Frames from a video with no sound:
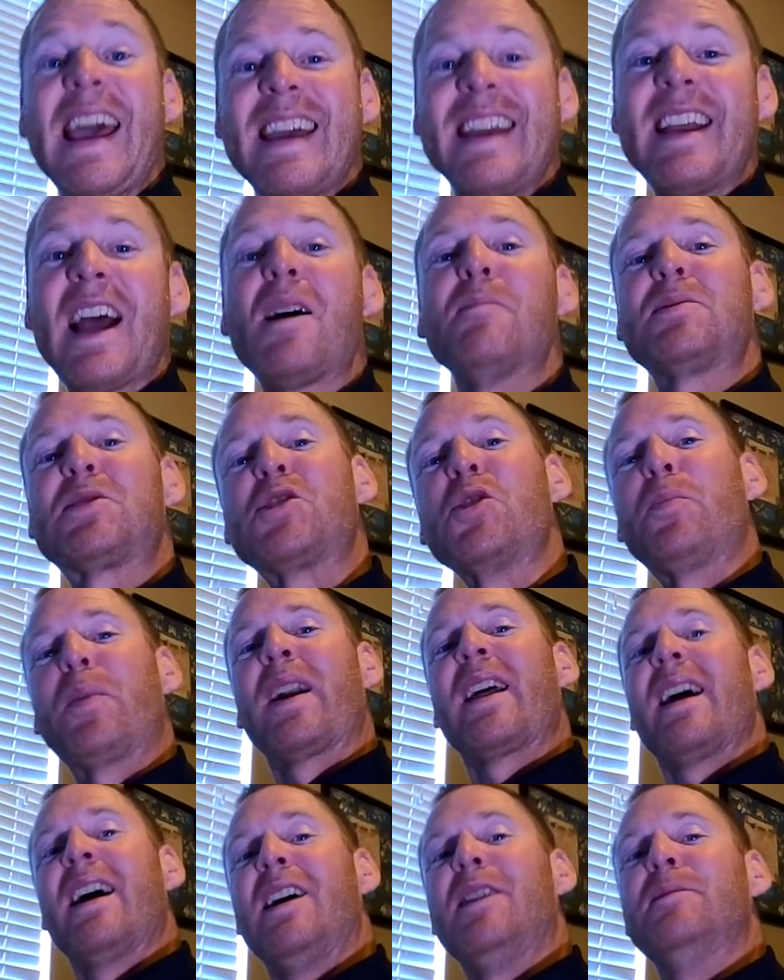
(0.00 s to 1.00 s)
Hey, I'm
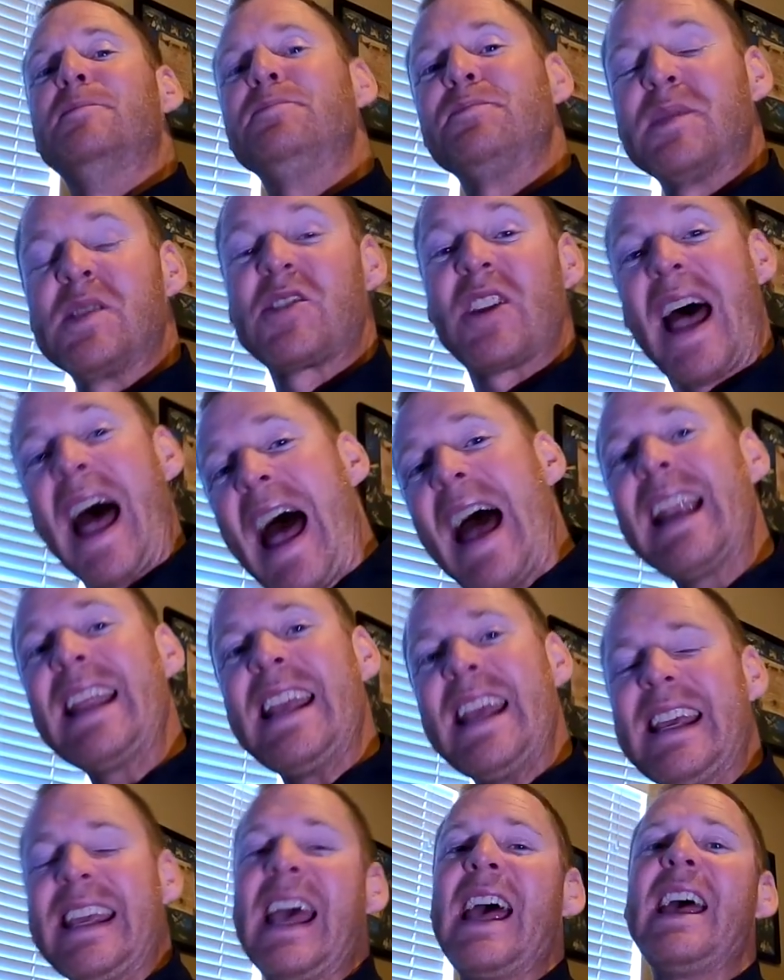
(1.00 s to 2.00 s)
Super Dell. So, how
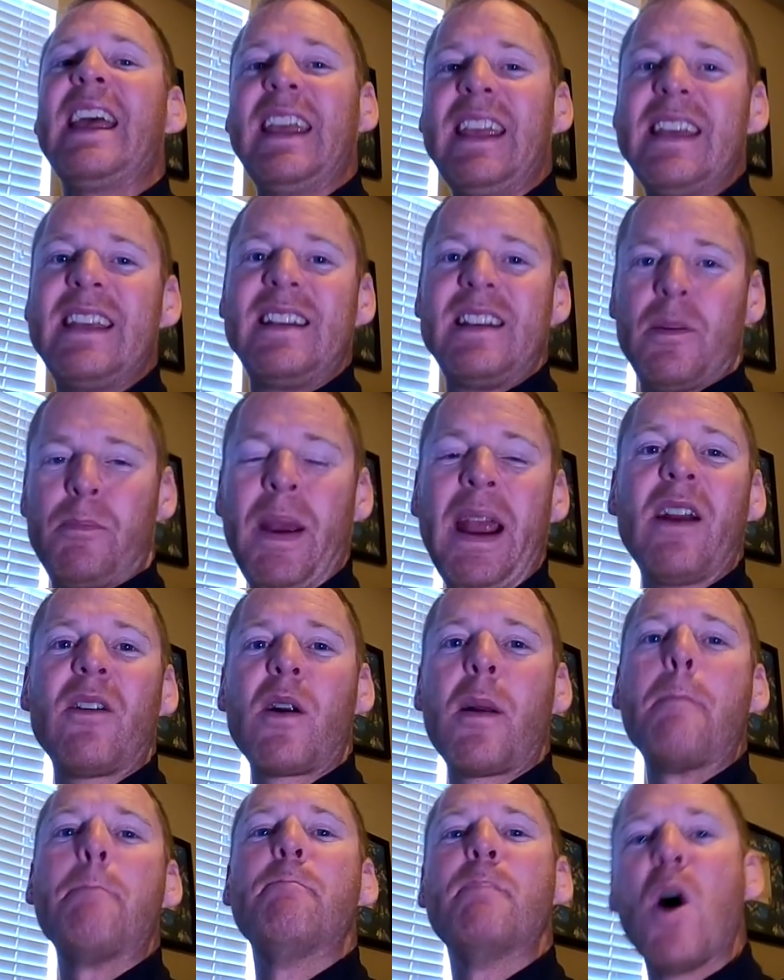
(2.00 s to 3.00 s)
do you get into
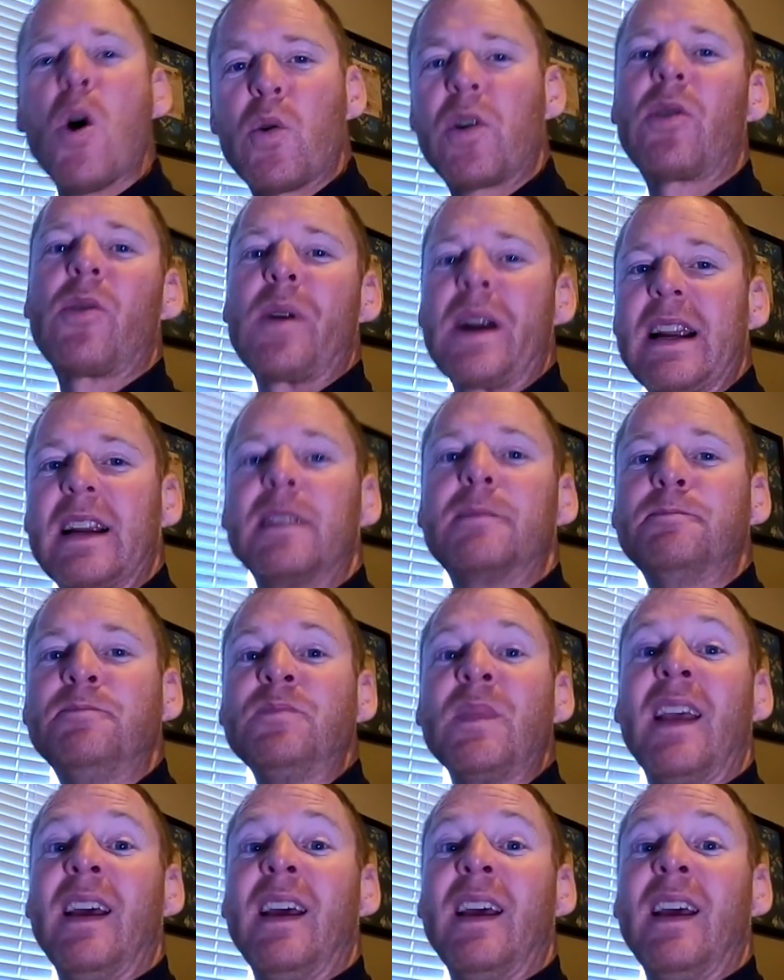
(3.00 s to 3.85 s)
paramotoring?